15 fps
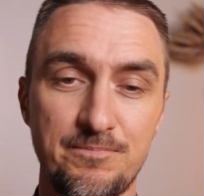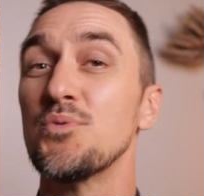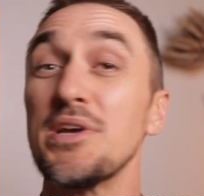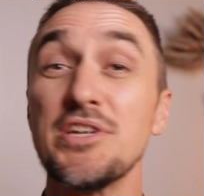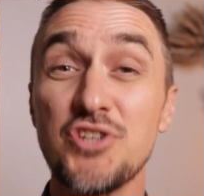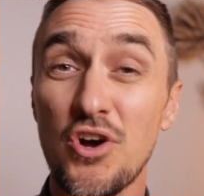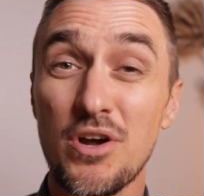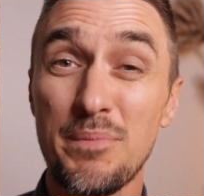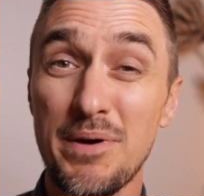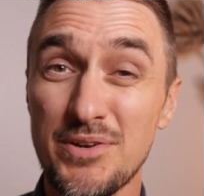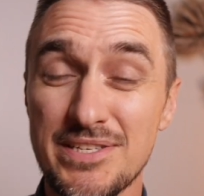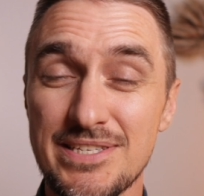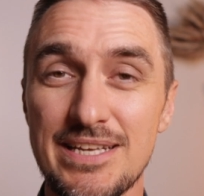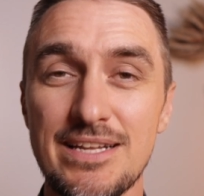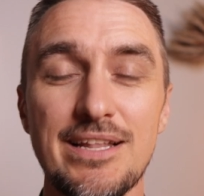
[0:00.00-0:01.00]
So we could talk
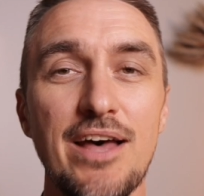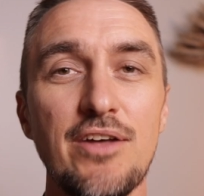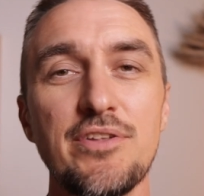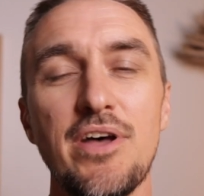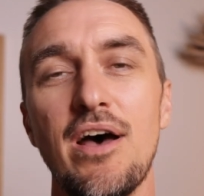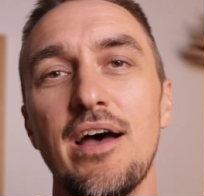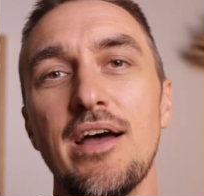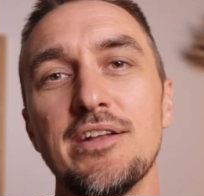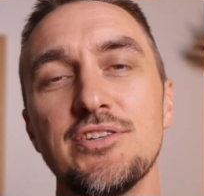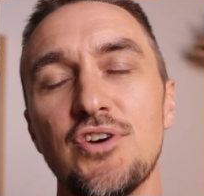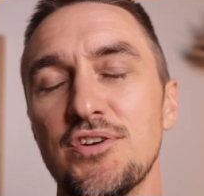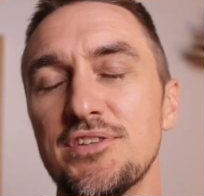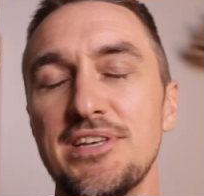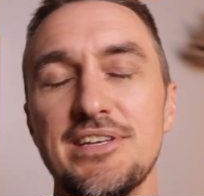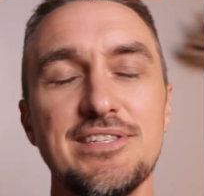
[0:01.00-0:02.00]
about acetaldehyde
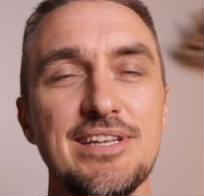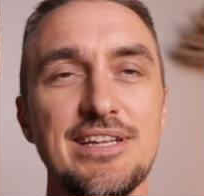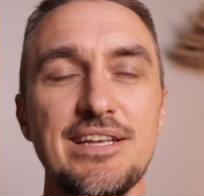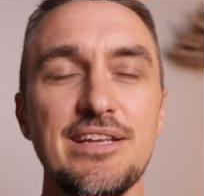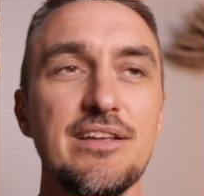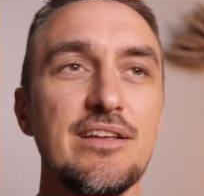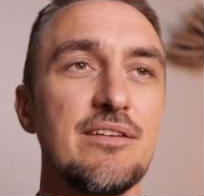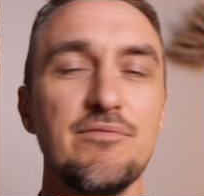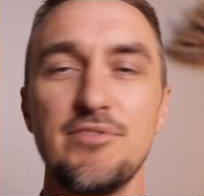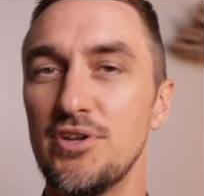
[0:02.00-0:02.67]
toxicity,